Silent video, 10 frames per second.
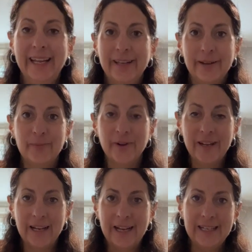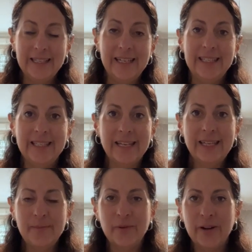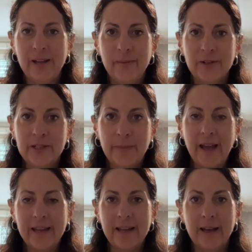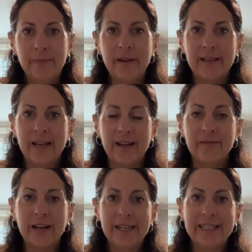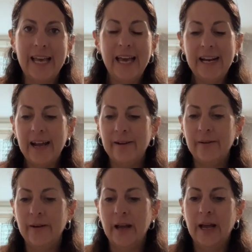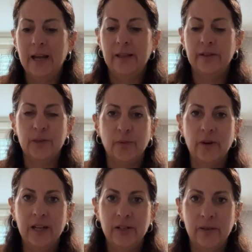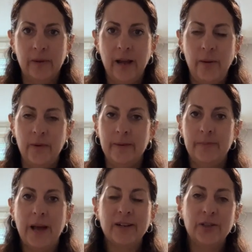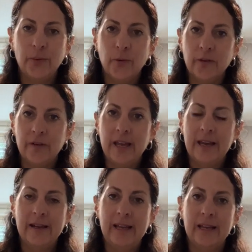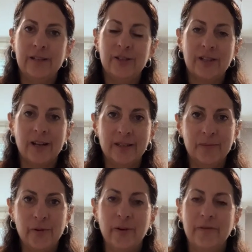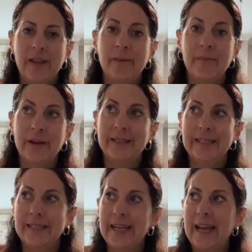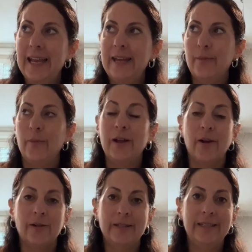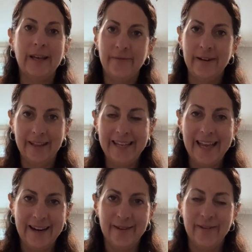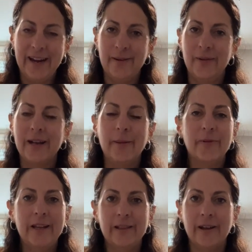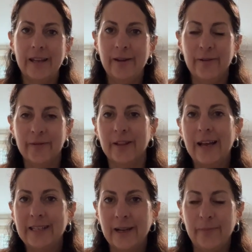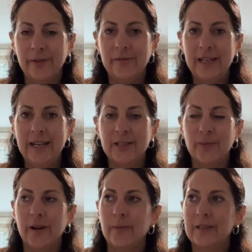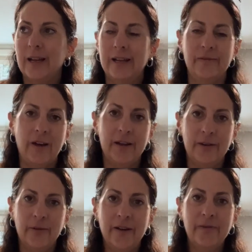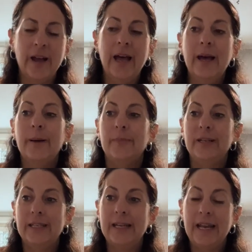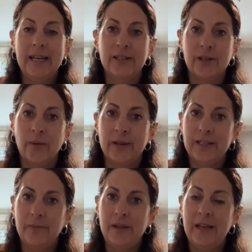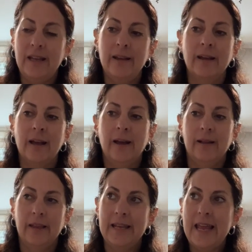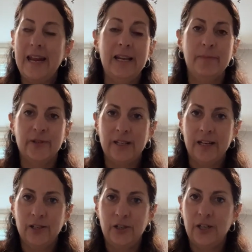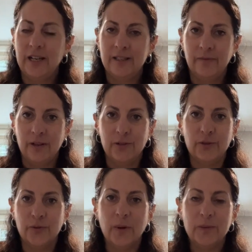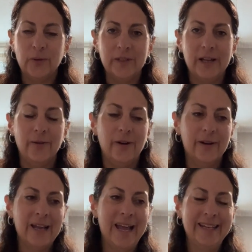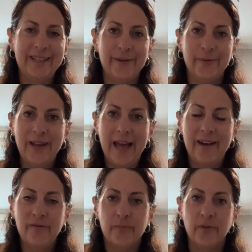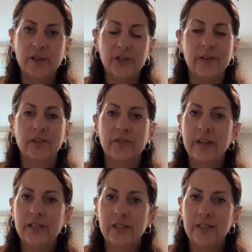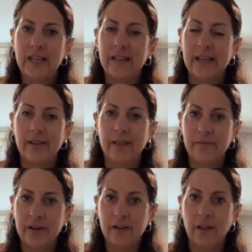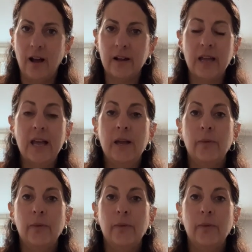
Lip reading: Good morning, guys. It is Sunday morning. We're just packing up and getting ready to head out. This morning, Jim and I went back to the wharf again and just got some coffee, but today we are definitely getting rain. We got pretty lucky over the last couple of days where it was kind of on and off, but today is going to be like 80% chance of thunderstorms all day long. So we have brunch reservations at like 11 o'clock.